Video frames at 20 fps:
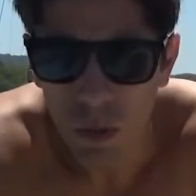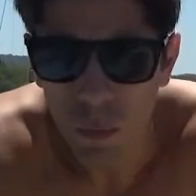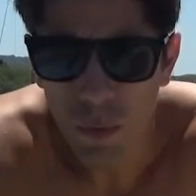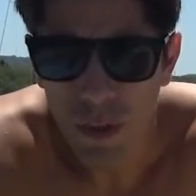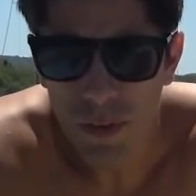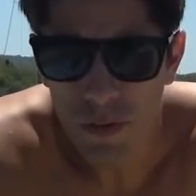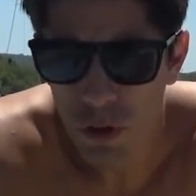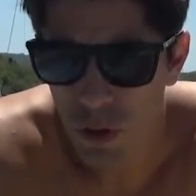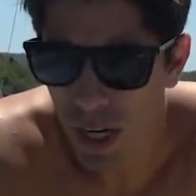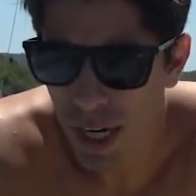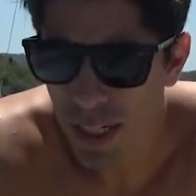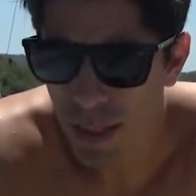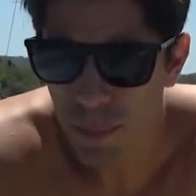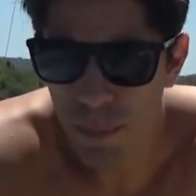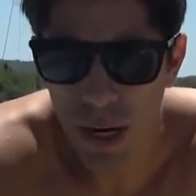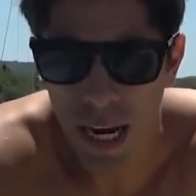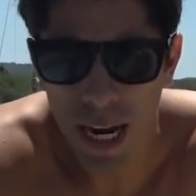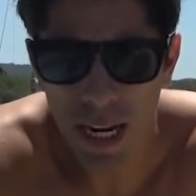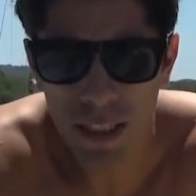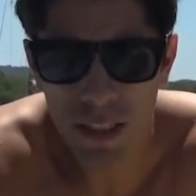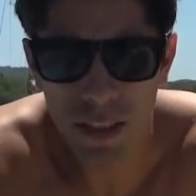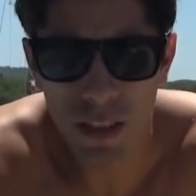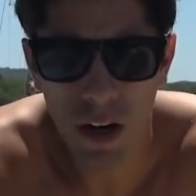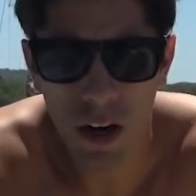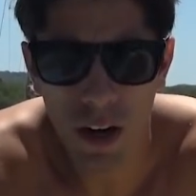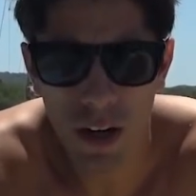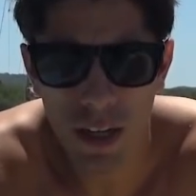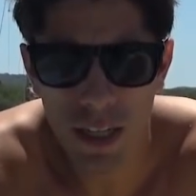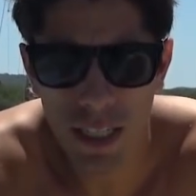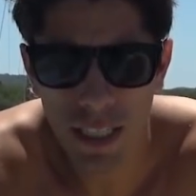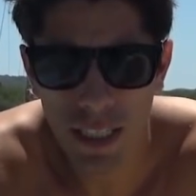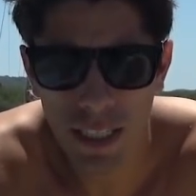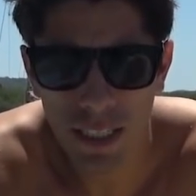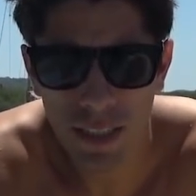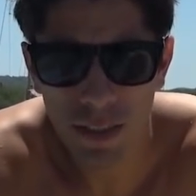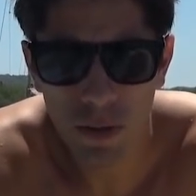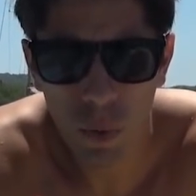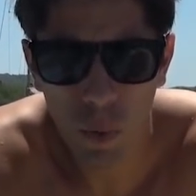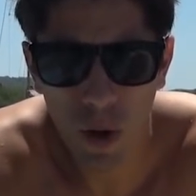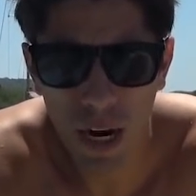We've tried to patch our dinghy
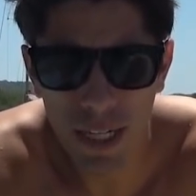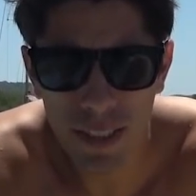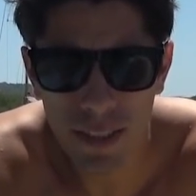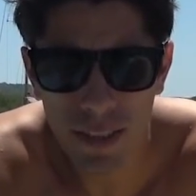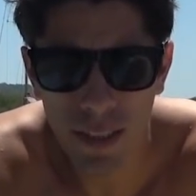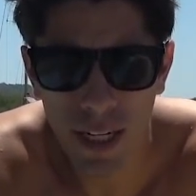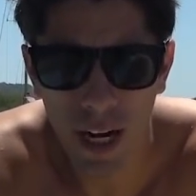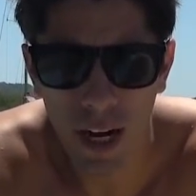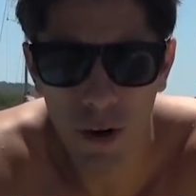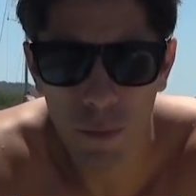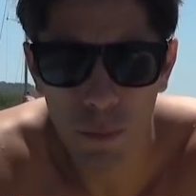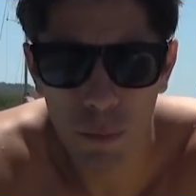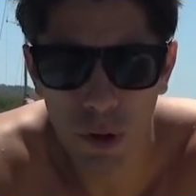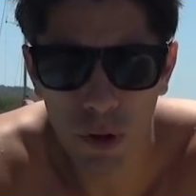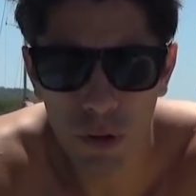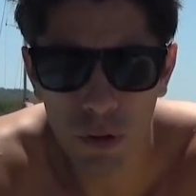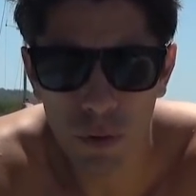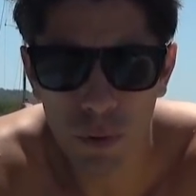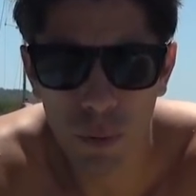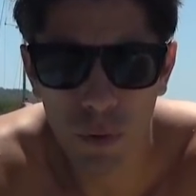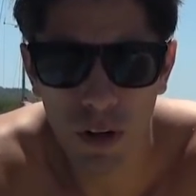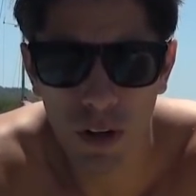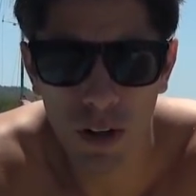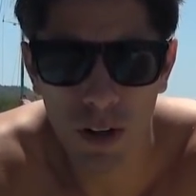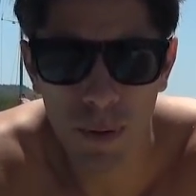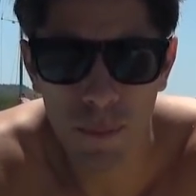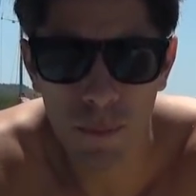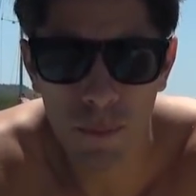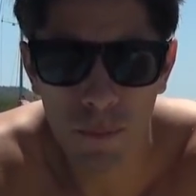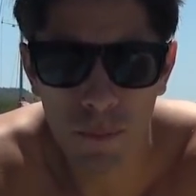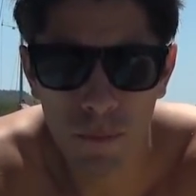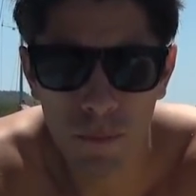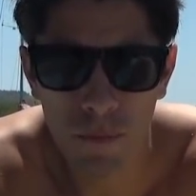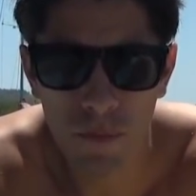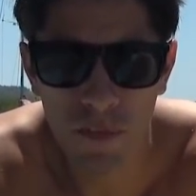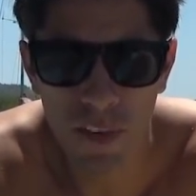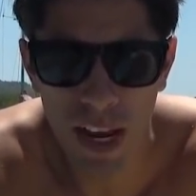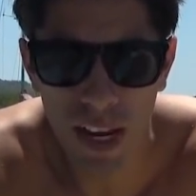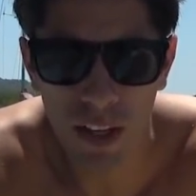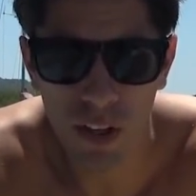twice now. Both were
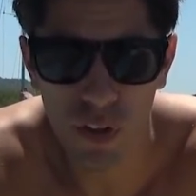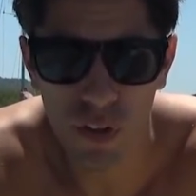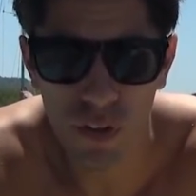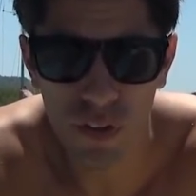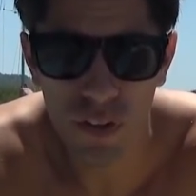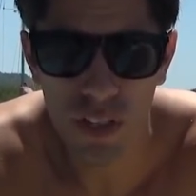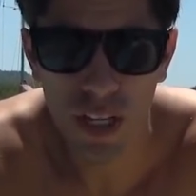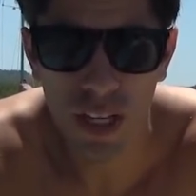fails.